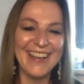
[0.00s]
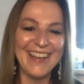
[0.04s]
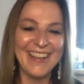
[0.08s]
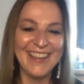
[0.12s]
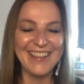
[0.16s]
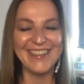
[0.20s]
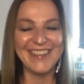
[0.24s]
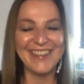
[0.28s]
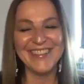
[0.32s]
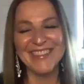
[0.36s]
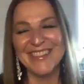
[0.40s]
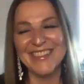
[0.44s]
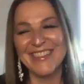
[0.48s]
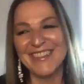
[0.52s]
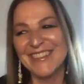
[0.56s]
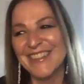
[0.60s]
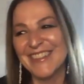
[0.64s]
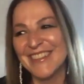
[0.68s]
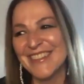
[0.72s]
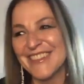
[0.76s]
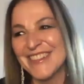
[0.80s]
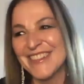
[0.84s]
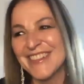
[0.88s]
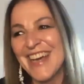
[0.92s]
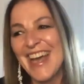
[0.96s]
They're so
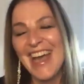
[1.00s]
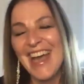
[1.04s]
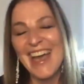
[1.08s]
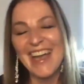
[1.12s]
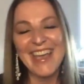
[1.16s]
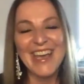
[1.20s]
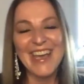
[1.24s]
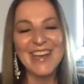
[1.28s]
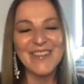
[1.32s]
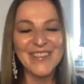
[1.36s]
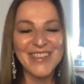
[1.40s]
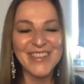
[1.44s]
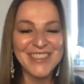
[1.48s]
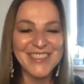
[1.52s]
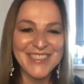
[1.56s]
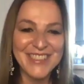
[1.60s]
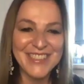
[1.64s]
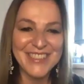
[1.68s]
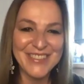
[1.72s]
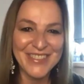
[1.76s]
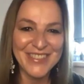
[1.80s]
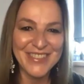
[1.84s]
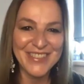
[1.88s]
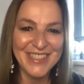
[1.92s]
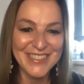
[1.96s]
cool. Can't wait to
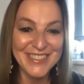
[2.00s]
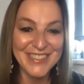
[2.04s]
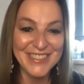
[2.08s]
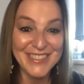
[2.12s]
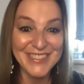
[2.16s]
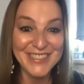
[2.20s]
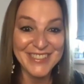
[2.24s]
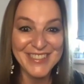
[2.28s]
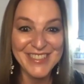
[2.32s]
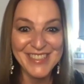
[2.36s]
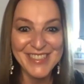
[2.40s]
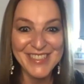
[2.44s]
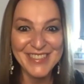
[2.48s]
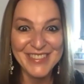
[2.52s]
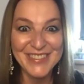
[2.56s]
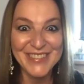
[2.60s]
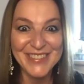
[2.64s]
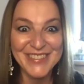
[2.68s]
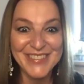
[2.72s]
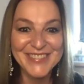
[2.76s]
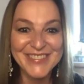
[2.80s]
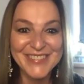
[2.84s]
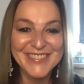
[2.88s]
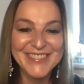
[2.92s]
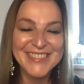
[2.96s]
see what else you
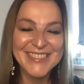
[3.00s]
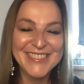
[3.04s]
do.